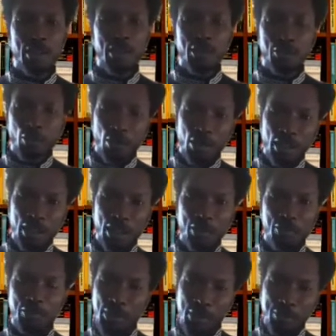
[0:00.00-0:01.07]
for
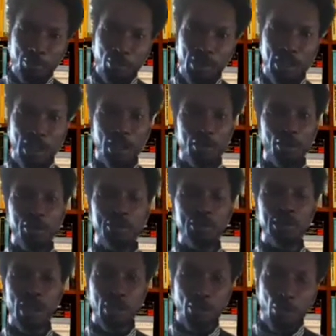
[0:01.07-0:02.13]
live peacefully in a
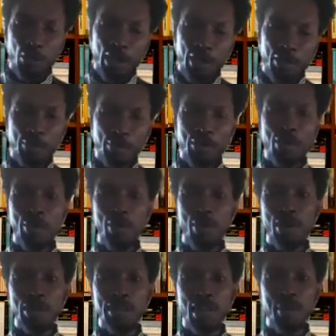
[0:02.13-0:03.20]
country and hold an opinion about
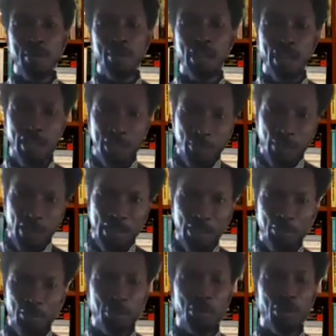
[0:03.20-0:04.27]
what is happening and express that
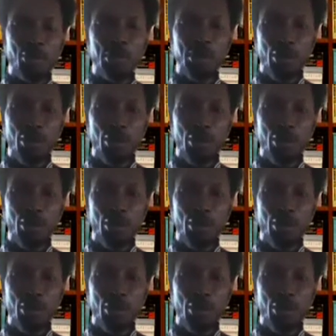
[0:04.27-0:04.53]
opinion without